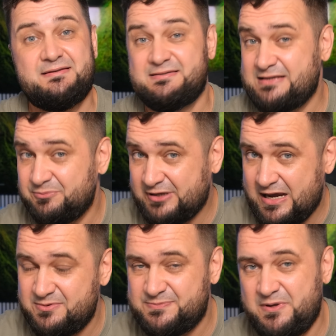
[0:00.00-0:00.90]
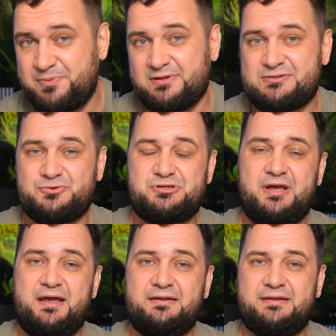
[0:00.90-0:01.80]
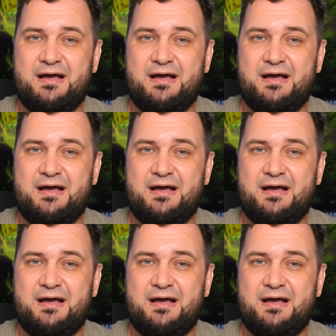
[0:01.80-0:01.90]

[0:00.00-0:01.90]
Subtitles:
Sometimes people associate